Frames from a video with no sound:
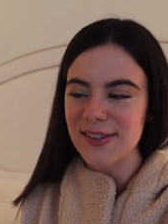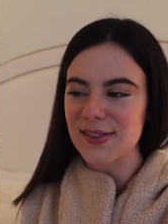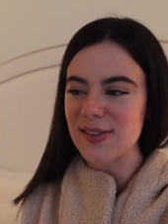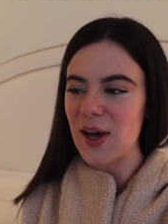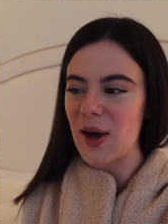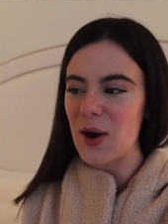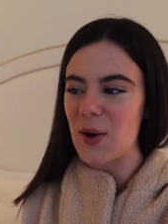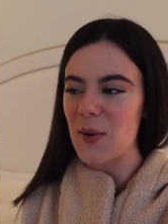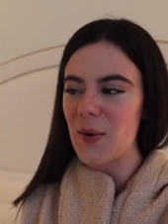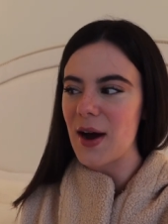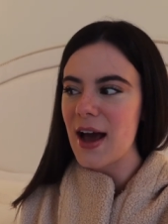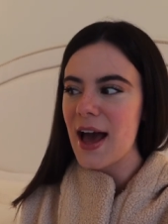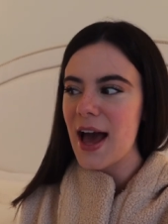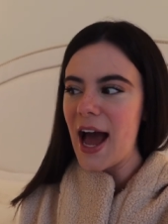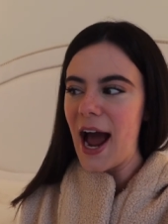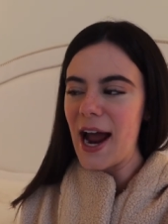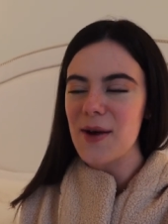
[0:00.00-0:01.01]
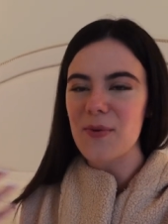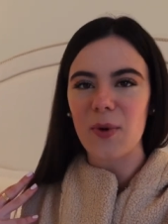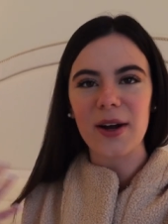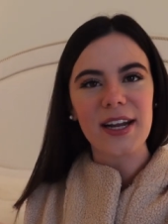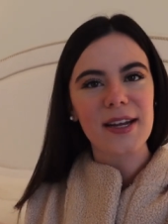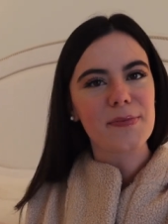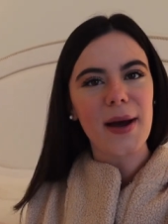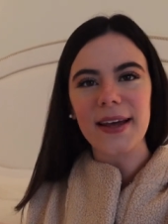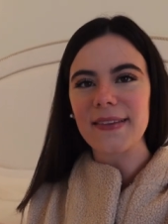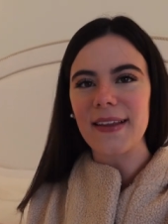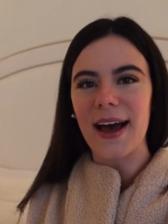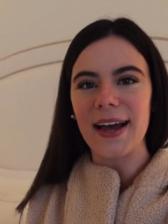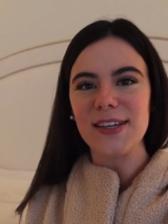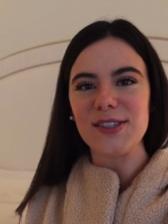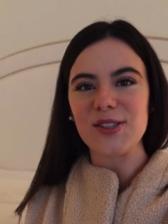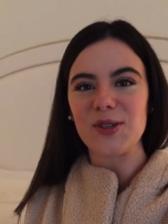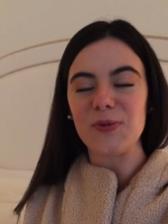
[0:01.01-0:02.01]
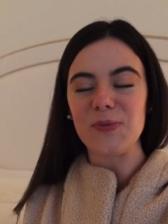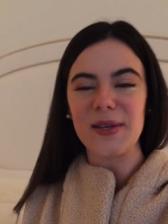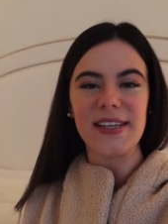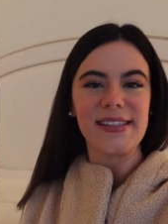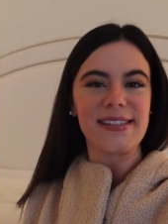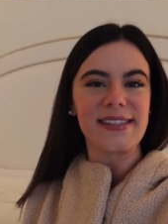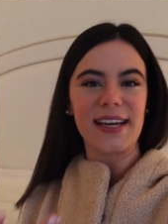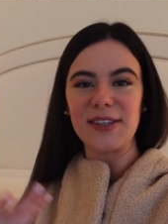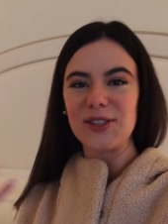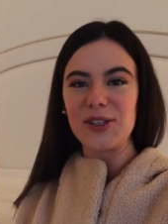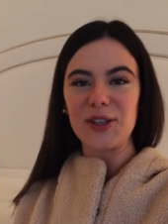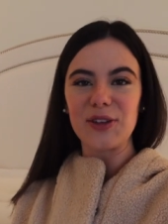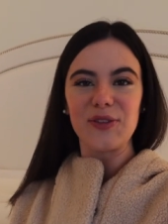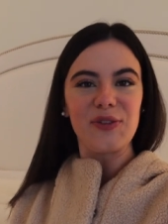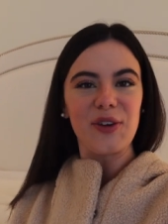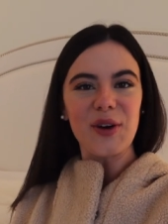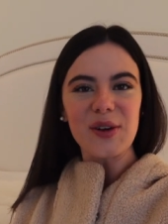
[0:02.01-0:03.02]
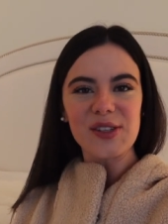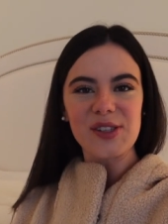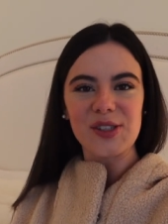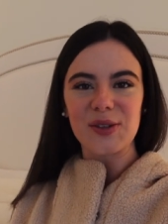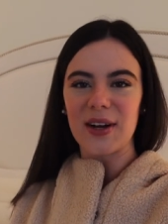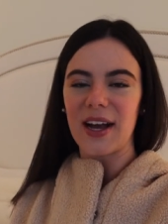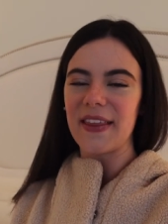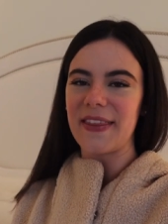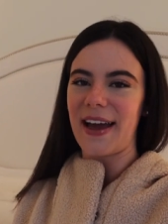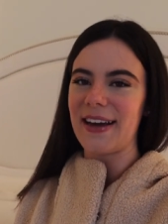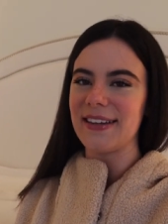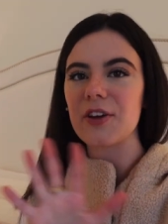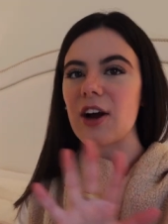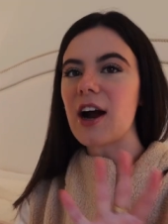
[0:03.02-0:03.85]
So I wanted my line to be centered and focused around that.